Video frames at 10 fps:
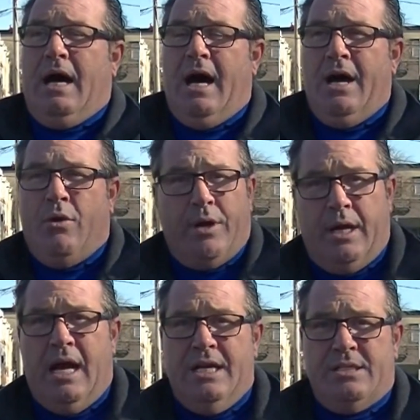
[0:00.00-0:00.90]

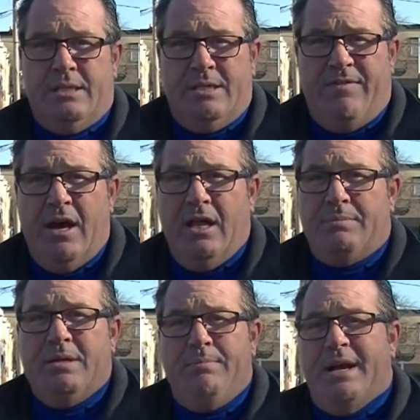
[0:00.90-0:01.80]
unorganized
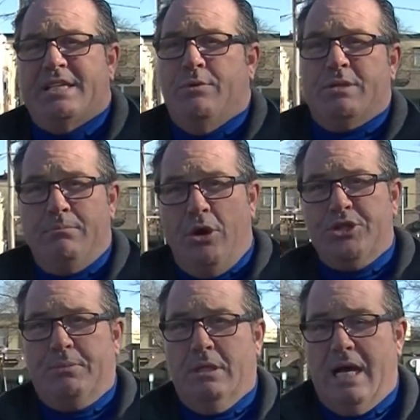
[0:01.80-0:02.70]
developed because it was
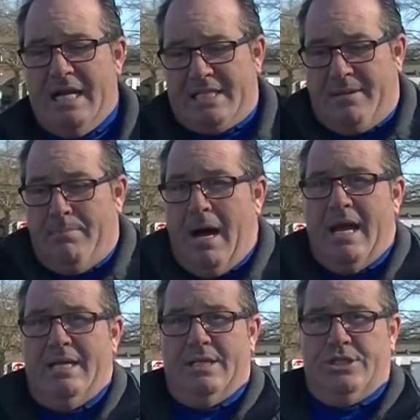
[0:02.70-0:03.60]
multiple lots
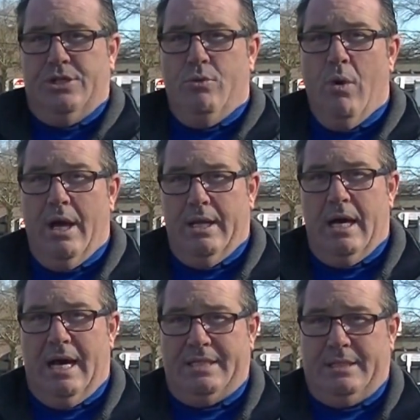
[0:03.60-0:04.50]
combined into one
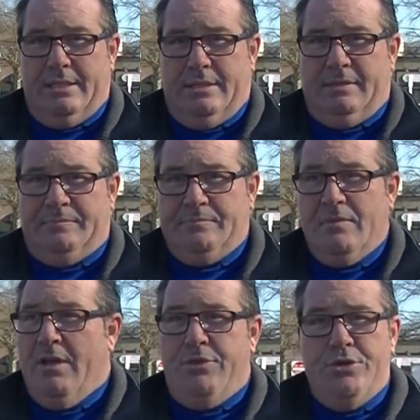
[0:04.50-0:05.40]
lot
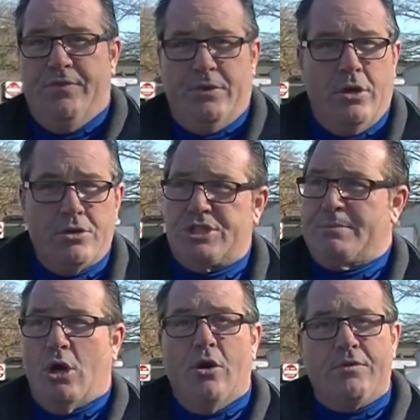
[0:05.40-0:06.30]
through different
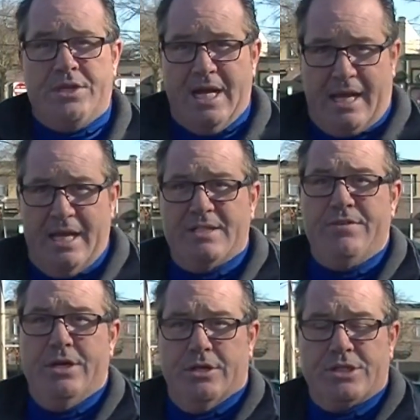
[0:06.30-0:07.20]
ownerships over the decades of
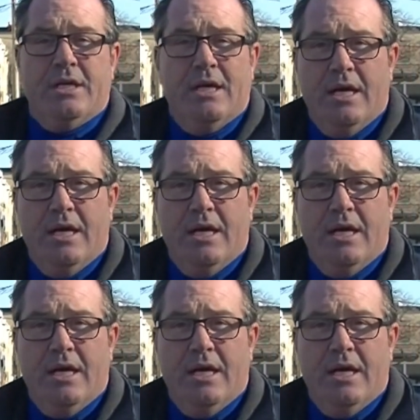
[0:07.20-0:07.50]
years